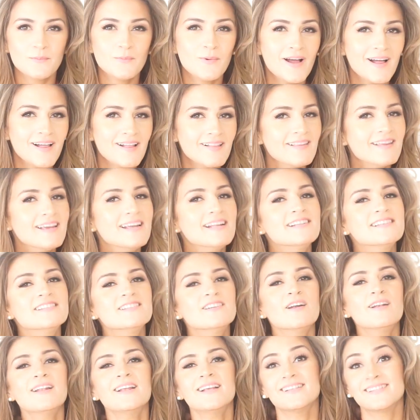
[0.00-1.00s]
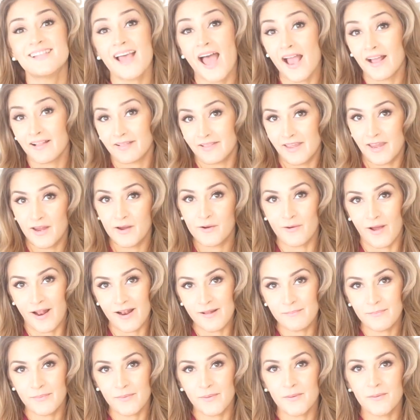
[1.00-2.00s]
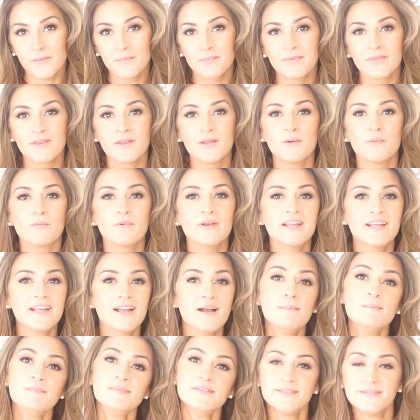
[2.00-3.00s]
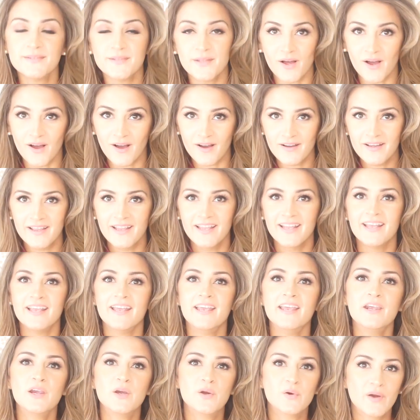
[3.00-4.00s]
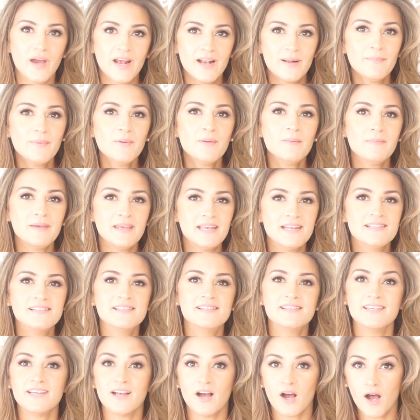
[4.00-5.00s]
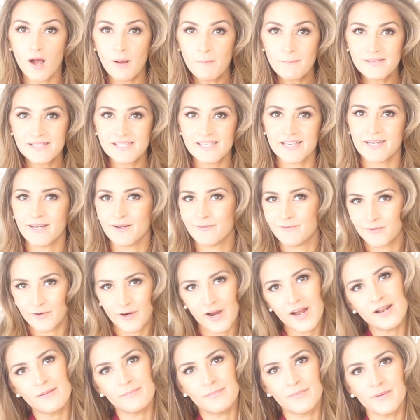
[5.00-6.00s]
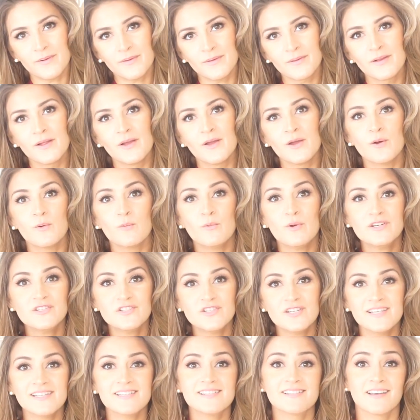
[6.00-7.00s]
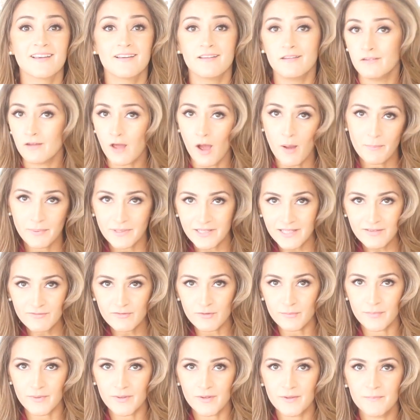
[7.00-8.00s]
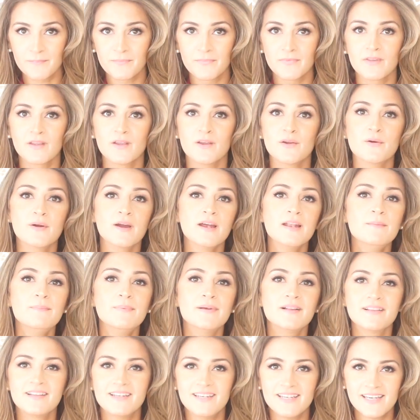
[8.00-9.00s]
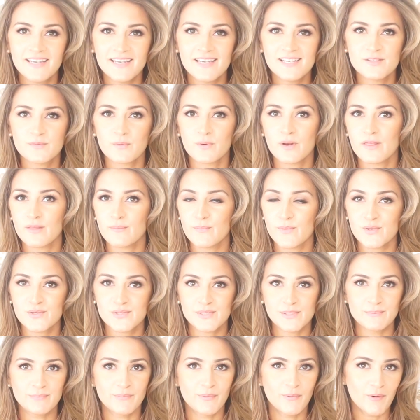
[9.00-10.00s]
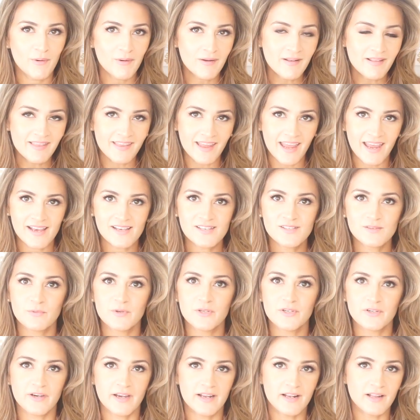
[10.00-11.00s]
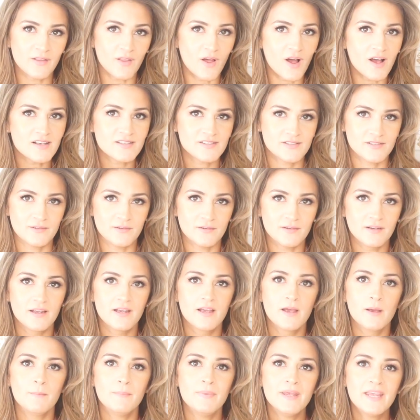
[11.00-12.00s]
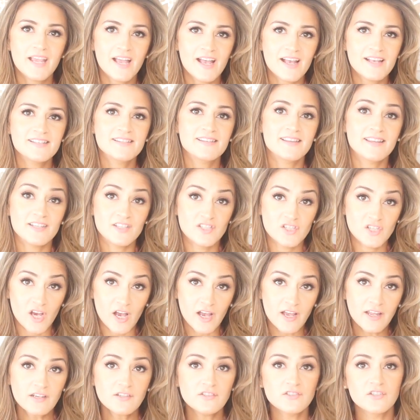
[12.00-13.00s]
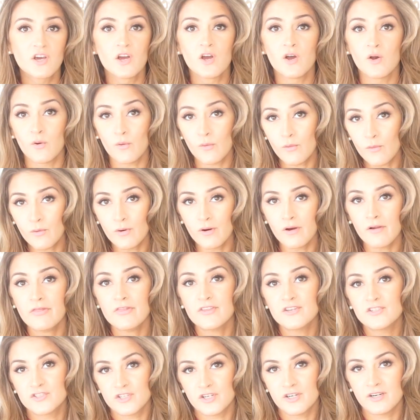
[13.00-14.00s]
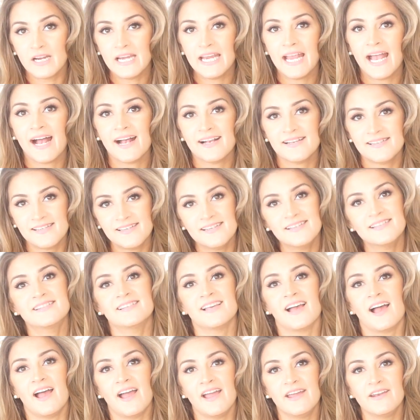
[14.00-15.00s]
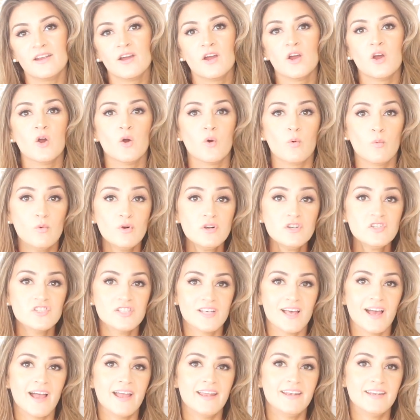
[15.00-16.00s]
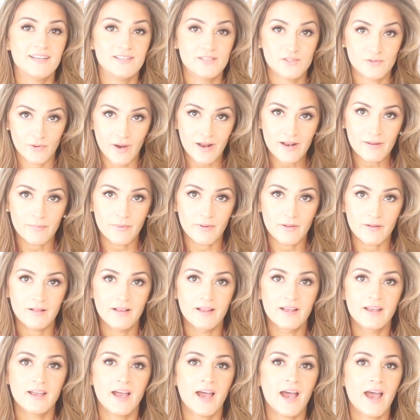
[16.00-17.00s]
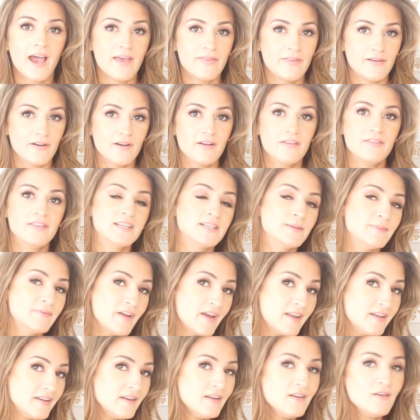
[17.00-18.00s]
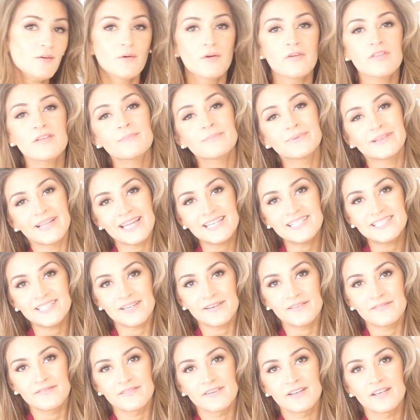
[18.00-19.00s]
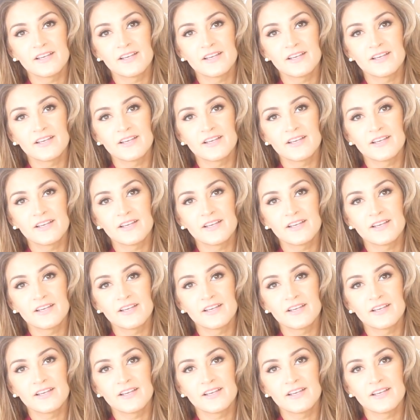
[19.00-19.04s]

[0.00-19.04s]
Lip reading: Well, it's not exactly incredible. When it comes to law, incredible means the opposite of credible, which is not believable. Credibility is one of the most important things when you're in a lawsuit, because the judge or the jury has to decide which side is credible, either the defendant or the plaintiff.